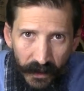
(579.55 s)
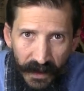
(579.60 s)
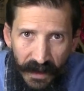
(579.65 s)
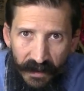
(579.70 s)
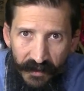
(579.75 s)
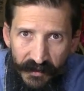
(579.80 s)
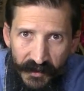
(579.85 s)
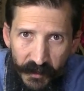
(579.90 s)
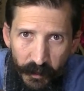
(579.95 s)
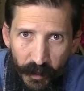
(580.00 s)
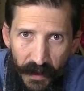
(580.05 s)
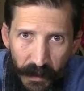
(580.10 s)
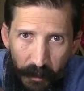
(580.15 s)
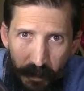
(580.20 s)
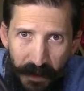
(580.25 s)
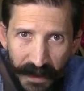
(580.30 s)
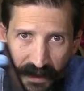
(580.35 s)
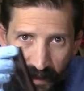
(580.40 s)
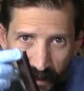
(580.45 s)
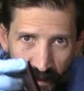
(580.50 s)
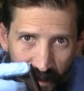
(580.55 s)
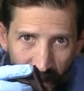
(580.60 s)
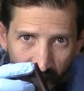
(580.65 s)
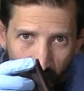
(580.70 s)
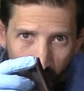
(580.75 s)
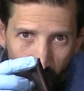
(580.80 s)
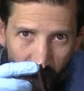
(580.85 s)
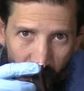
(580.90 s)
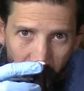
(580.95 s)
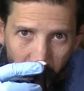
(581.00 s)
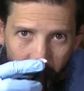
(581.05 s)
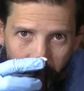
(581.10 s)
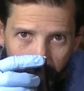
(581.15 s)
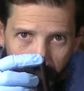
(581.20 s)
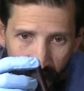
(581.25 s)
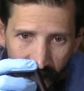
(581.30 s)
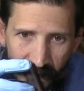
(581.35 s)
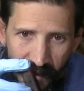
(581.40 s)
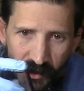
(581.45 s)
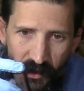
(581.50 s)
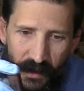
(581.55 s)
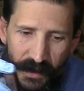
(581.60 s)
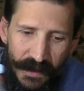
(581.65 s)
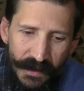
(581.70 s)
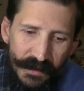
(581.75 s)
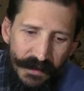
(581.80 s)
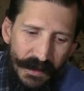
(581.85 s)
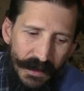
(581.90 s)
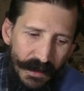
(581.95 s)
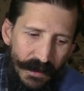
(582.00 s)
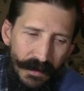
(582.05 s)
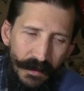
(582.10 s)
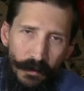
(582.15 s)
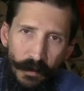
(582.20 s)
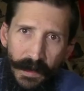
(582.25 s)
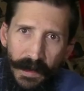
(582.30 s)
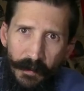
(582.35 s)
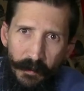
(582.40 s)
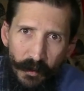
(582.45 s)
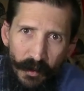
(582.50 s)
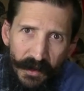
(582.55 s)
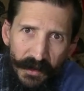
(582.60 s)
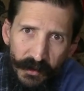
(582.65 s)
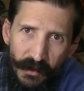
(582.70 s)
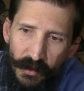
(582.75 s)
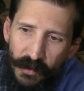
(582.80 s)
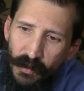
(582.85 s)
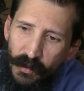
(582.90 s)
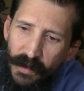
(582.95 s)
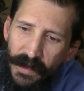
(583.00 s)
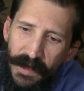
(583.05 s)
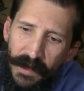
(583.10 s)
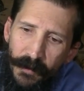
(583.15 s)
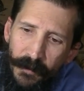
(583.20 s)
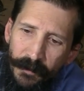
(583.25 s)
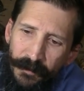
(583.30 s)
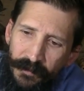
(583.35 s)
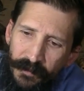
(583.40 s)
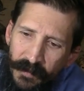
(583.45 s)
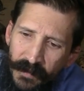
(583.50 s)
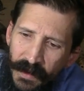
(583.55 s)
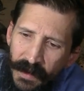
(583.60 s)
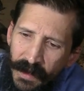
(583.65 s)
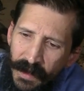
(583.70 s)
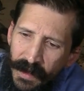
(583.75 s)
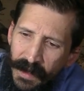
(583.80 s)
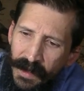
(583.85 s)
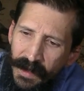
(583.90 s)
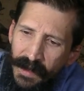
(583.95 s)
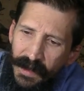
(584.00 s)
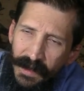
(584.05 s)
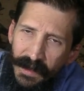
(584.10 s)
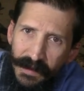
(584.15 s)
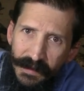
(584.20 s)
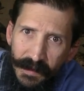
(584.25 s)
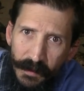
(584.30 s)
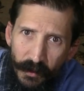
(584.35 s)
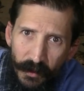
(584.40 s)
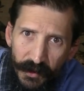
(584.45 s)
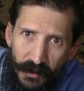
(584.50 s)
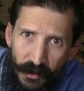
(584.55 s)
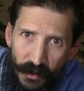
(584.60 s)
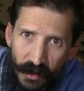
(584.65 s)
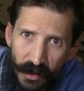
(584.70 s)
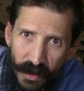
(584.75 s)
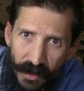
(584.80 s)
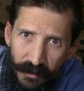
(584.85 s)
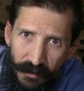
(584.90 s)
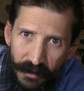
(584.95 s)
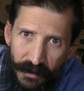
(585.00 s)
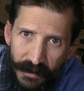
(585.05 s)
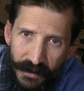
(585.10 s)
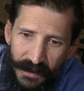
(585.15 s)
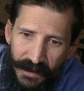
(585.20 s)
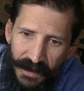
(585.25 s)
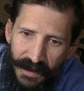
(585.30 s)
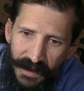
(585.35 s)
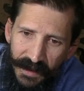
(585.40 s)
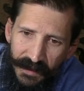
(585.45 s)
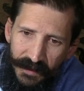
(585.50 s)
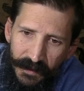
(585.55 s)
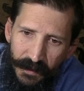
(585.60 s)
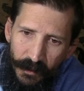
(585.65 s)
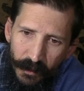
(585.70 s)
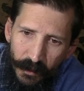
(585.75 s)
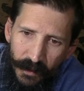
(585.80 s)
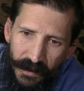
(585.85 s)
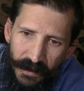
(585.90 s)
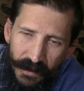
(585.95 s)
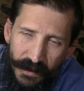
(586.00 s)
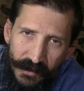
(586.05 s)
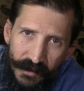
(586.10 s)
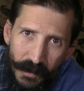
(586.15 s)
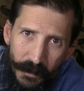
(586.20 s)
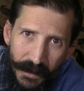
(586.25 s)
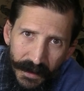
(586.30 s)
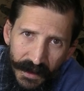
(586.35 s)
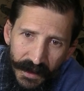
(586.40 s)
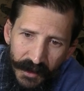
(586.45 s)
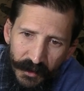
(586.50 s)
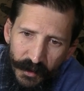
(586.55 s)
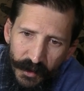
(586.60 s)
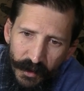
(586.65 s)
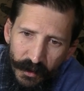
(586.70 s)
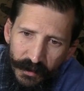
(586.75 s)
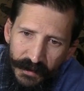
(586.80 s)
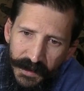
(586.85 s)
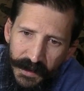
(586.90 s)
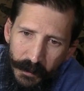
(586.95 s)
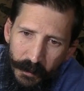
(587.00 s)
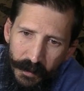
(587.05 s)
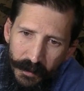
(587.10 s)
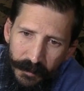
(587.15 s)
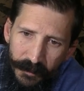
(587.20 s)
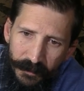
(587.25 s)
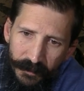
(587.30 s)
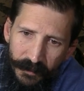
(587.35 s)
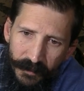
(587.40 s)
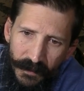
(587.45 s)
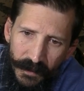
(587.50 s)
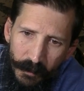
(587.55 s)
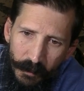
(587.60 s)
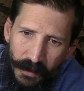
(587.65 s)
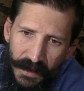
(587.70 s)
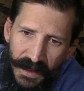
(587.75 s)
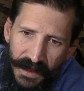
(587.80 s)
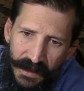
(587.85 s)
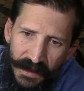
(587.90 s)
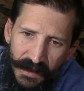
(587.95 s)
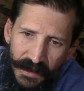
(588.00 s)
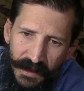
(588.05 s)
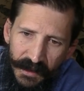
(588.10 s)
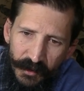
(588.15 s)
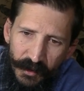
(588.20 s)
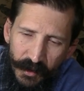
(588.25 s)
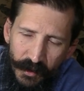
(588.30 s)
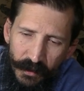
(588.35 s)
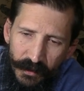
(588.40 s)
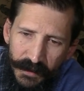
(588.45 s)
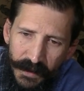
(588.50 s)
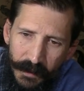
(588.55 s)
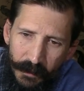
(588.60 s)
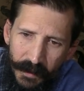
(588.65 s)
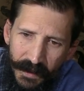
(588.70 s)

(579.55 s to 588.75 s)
I've spray painted the hose black, as you can see. What I'm going to do now is I'm going to cover the end with some electrical tape, black electrical tape.